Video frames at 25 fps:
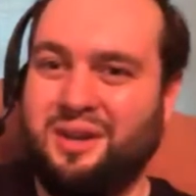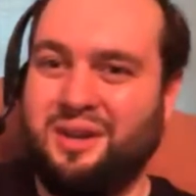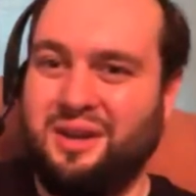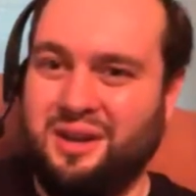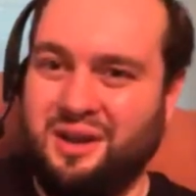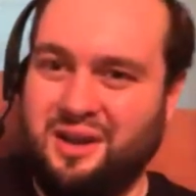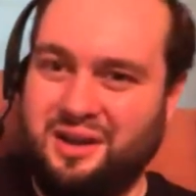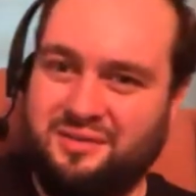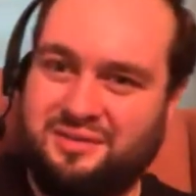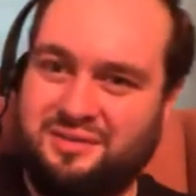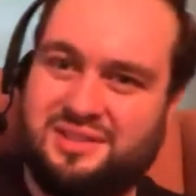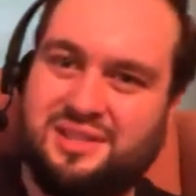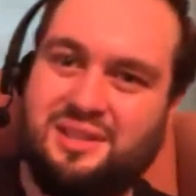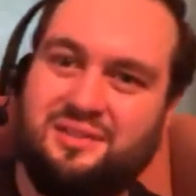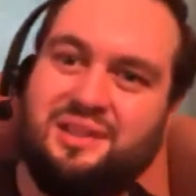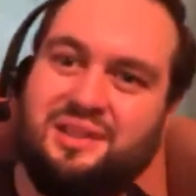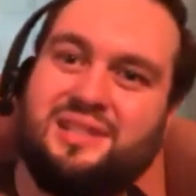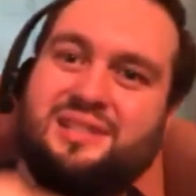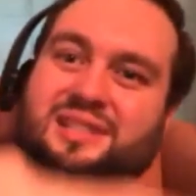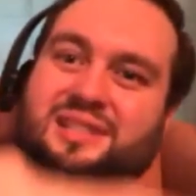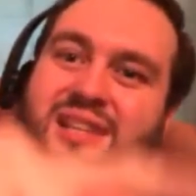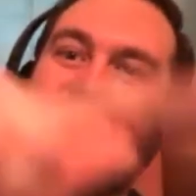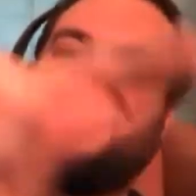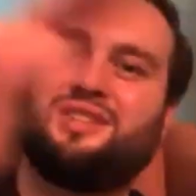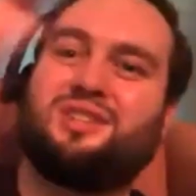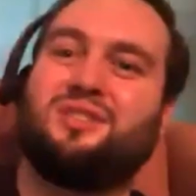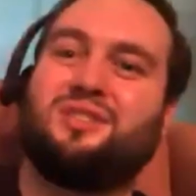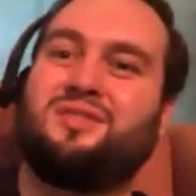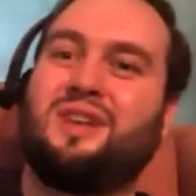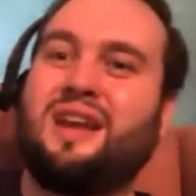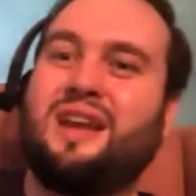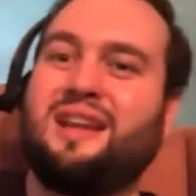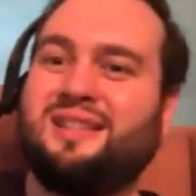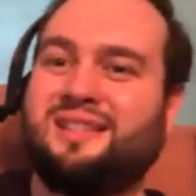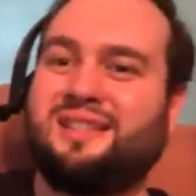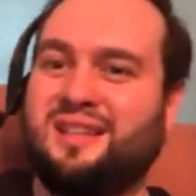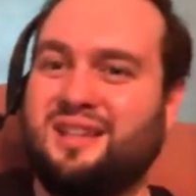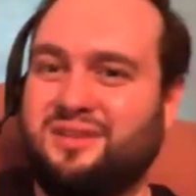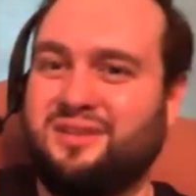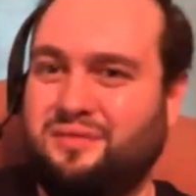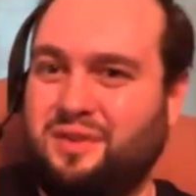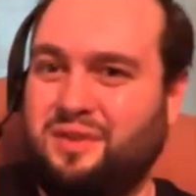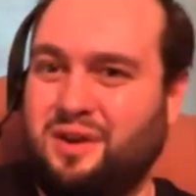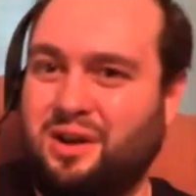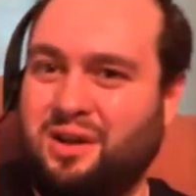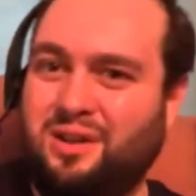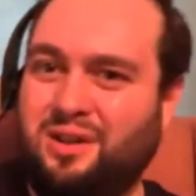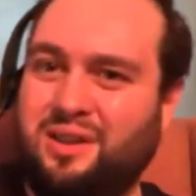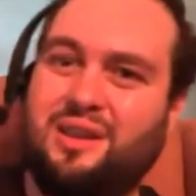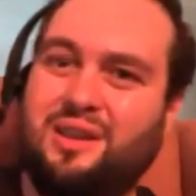of civilization rising and
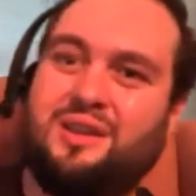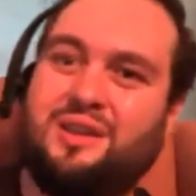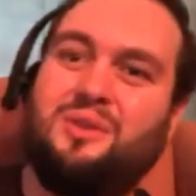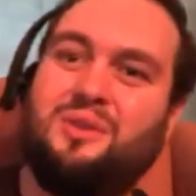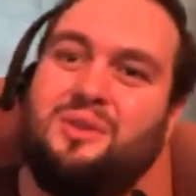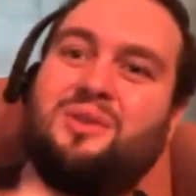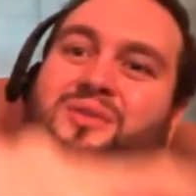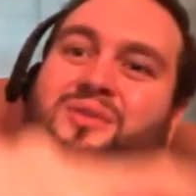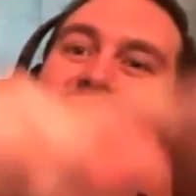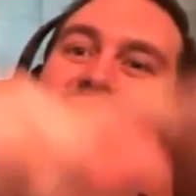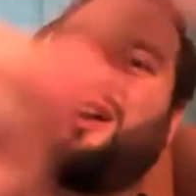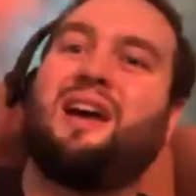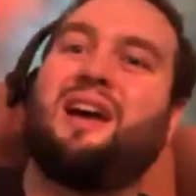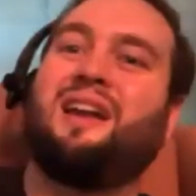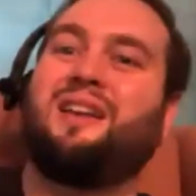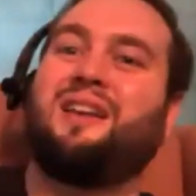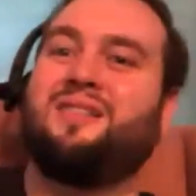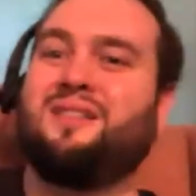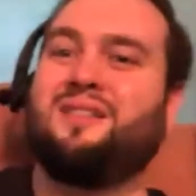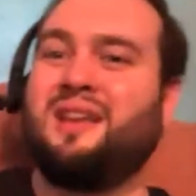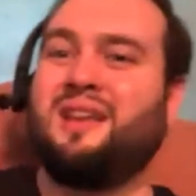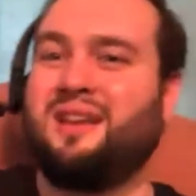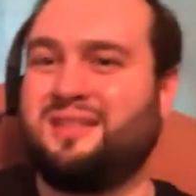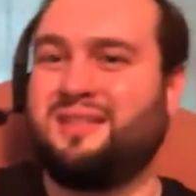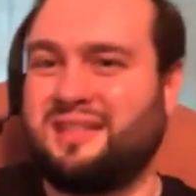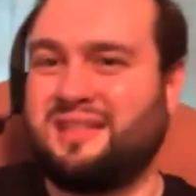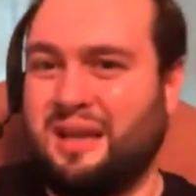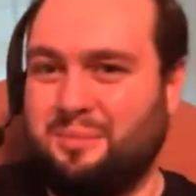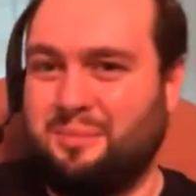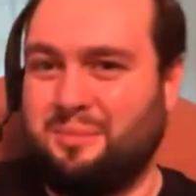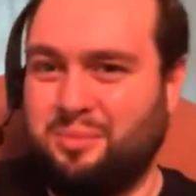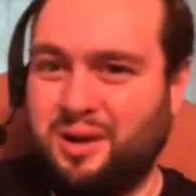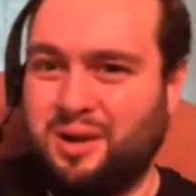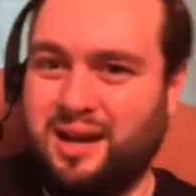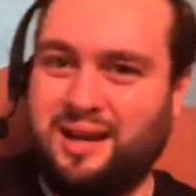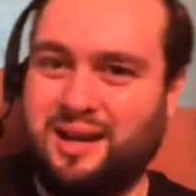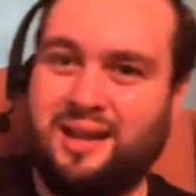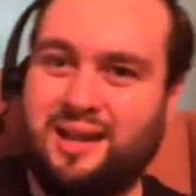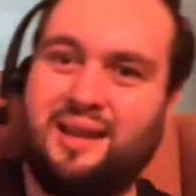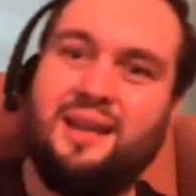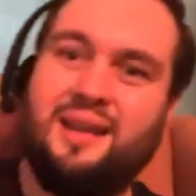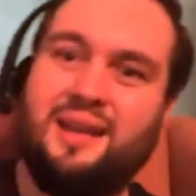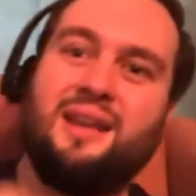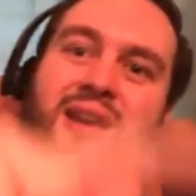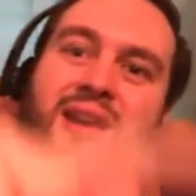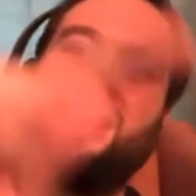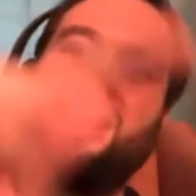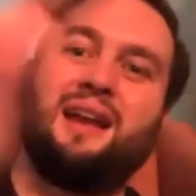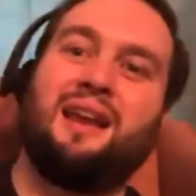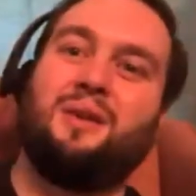falling and unifying and separating,
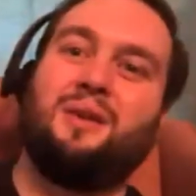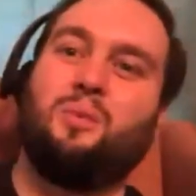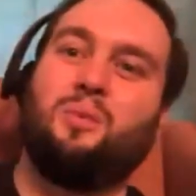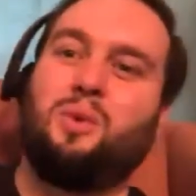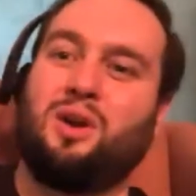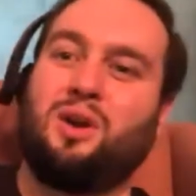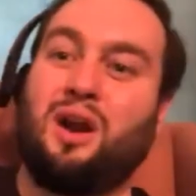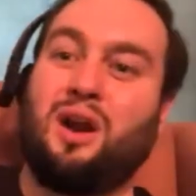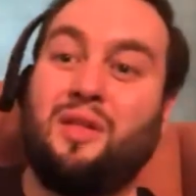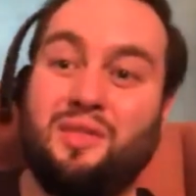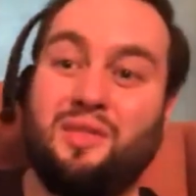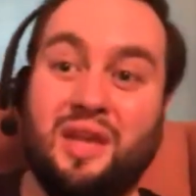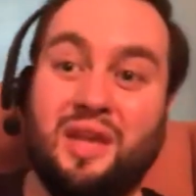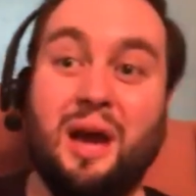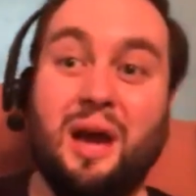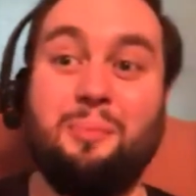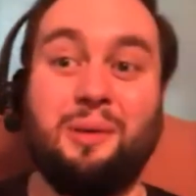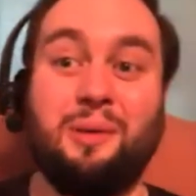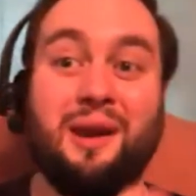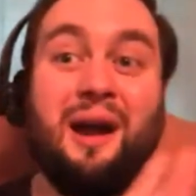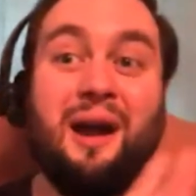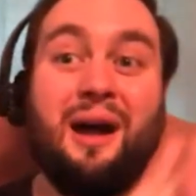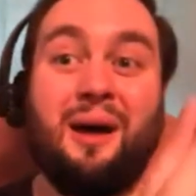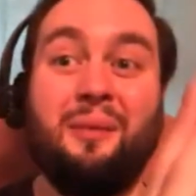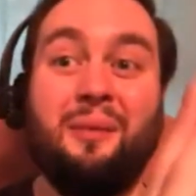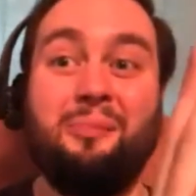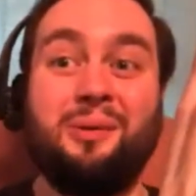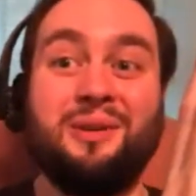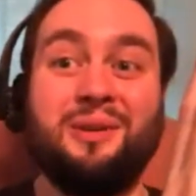and we're on the up and up.